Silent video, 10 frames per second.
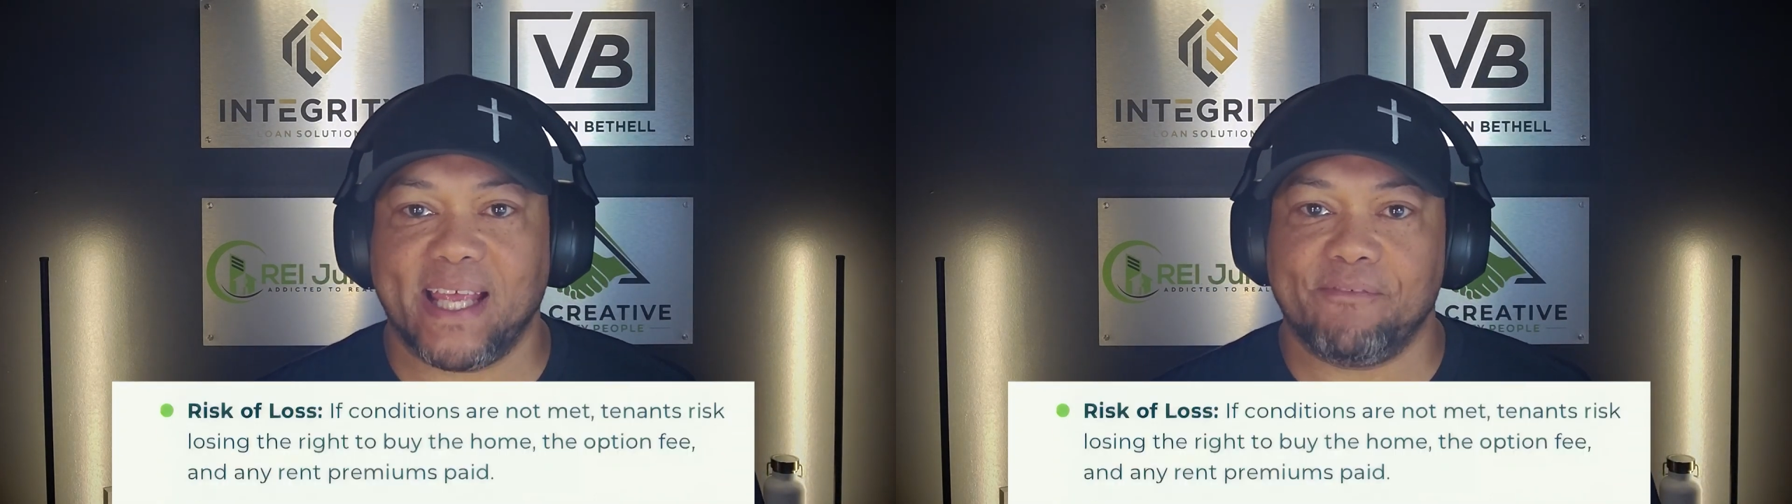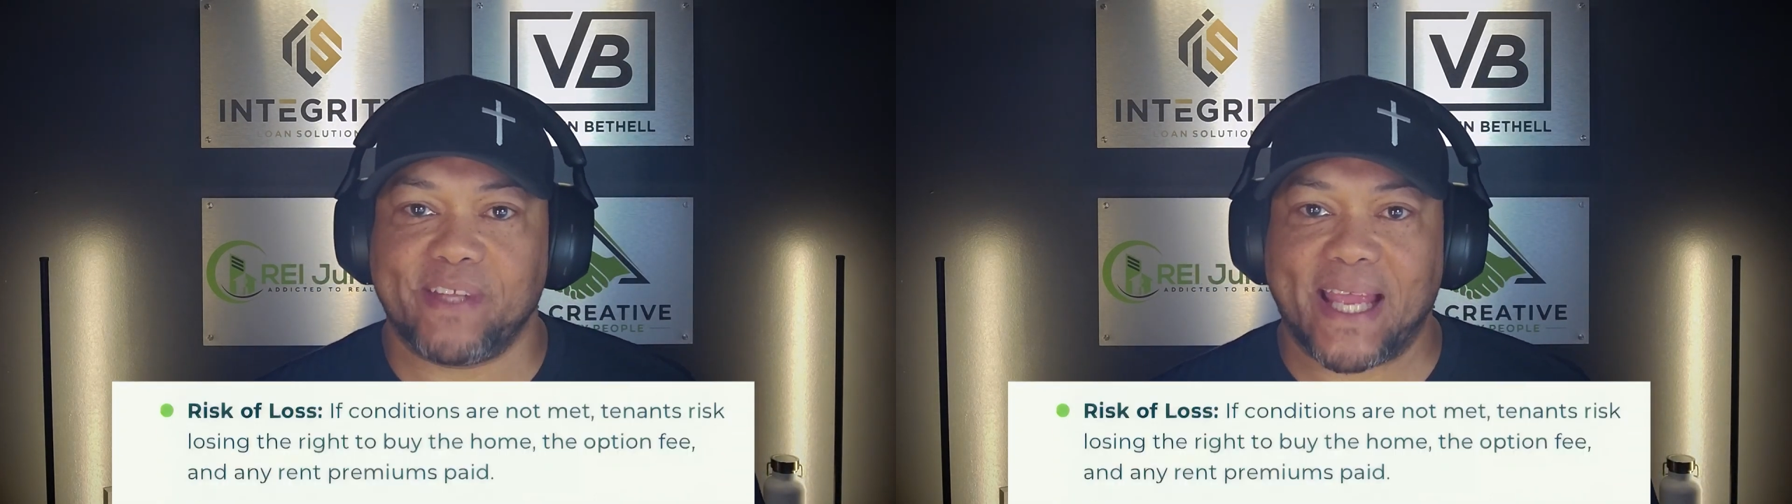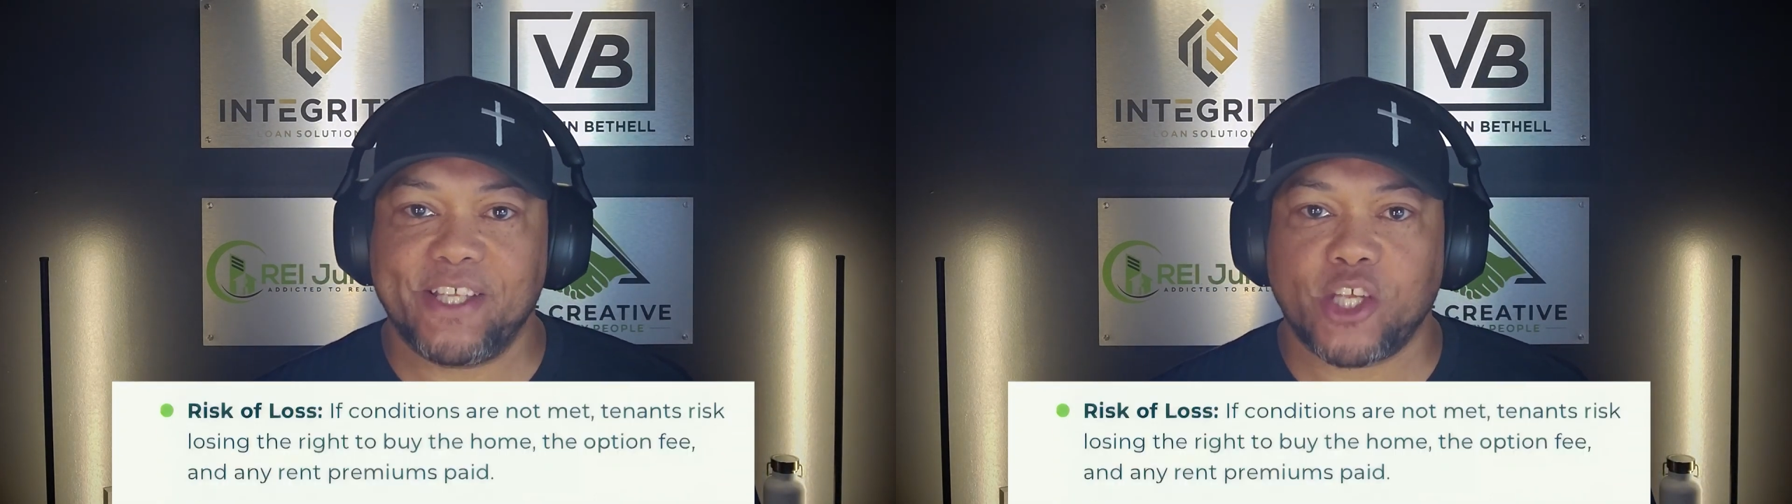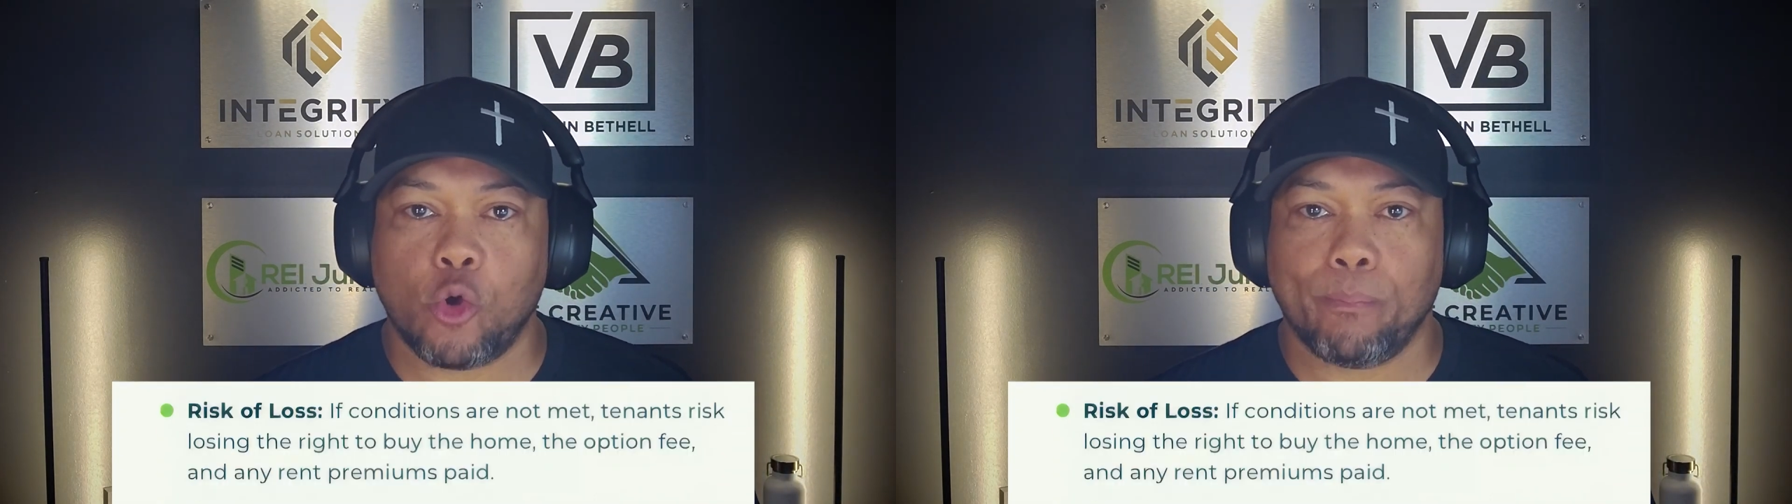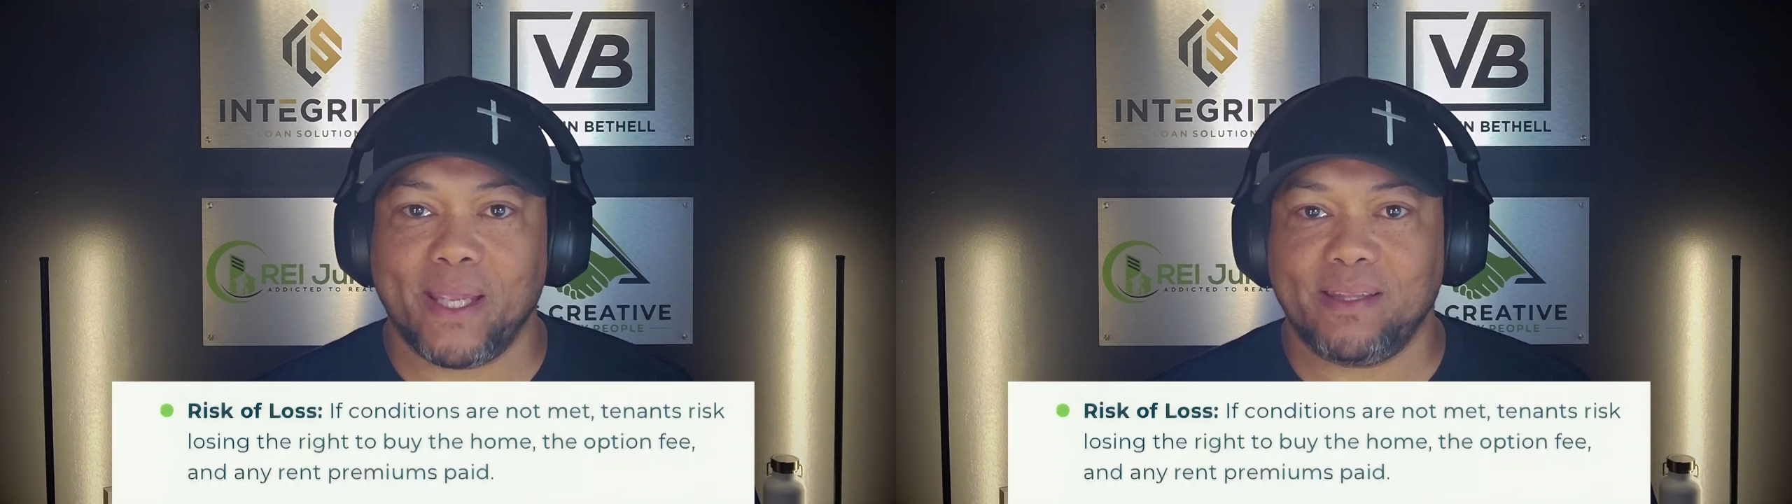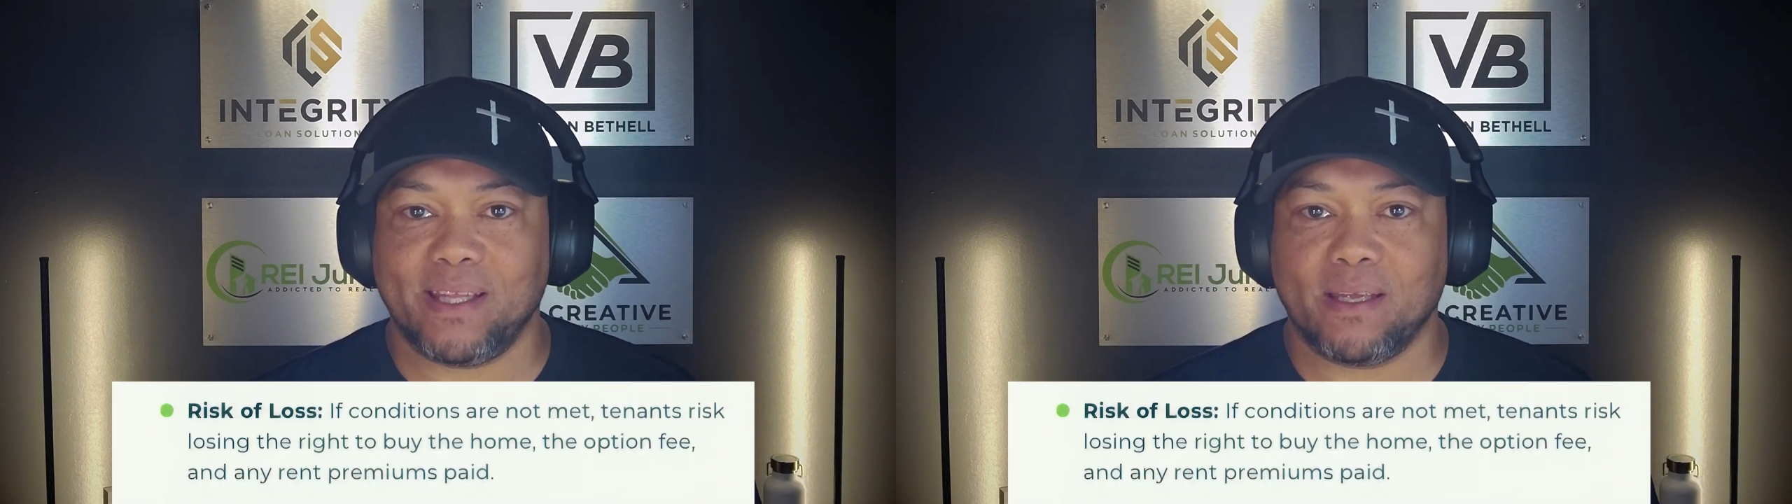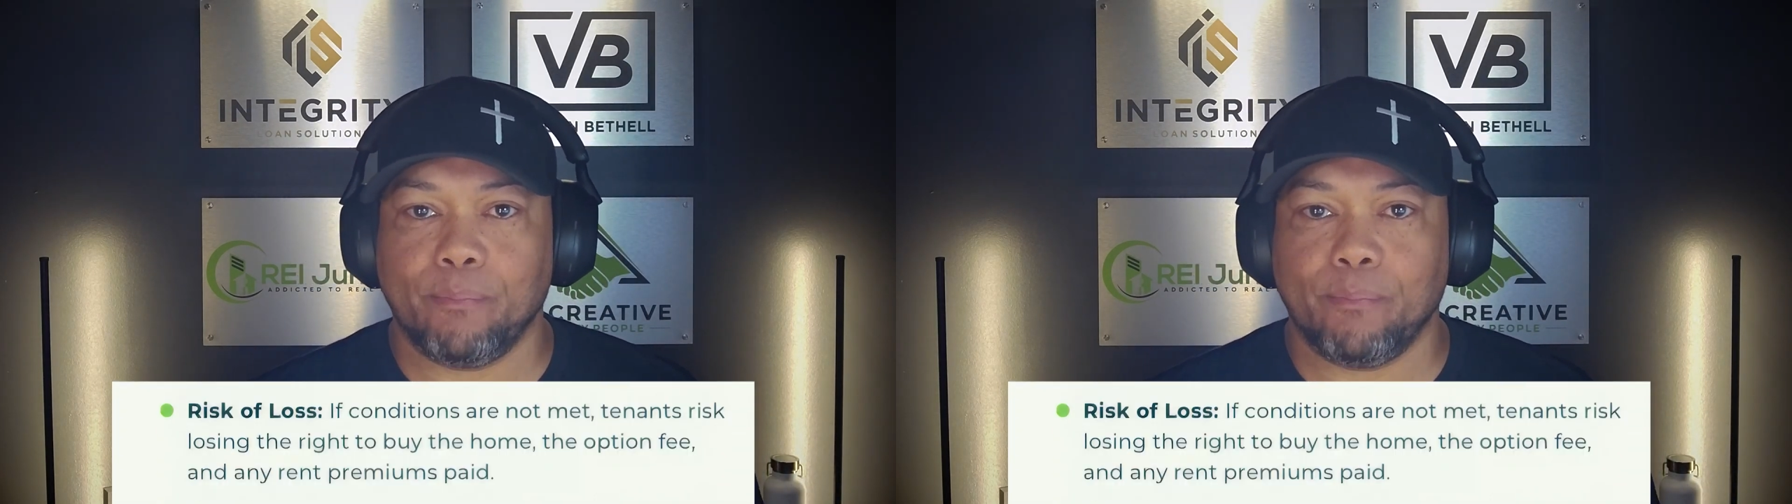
if they don't meet the